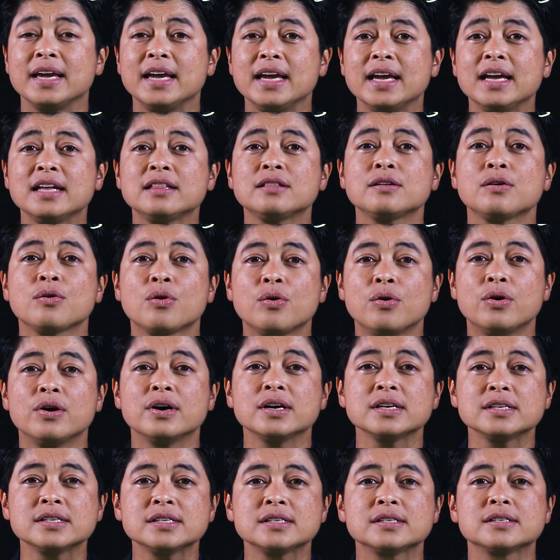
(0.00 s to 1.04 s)
It
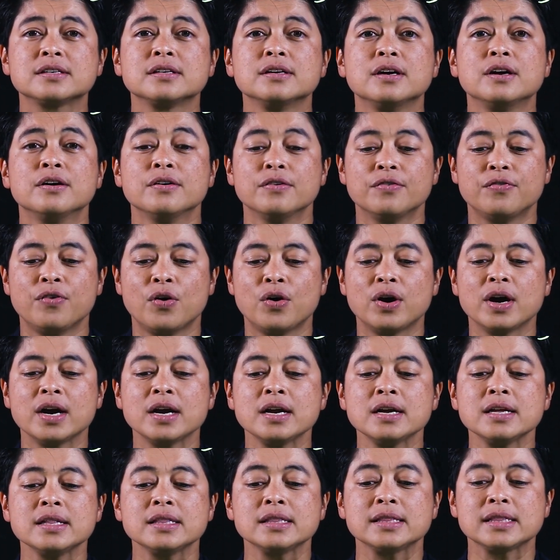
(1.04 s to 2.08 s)
costs
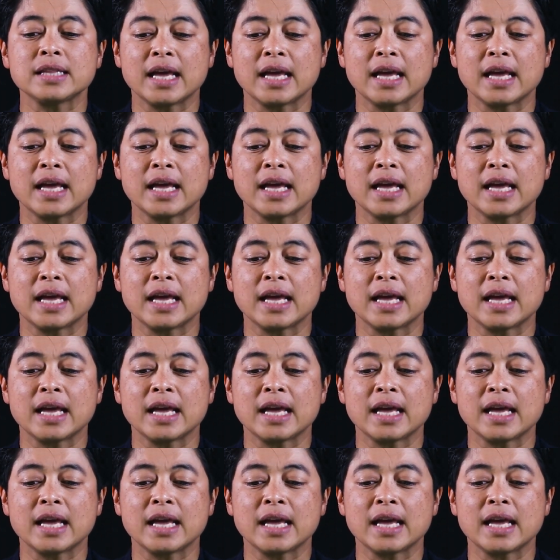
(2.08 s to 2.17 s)
4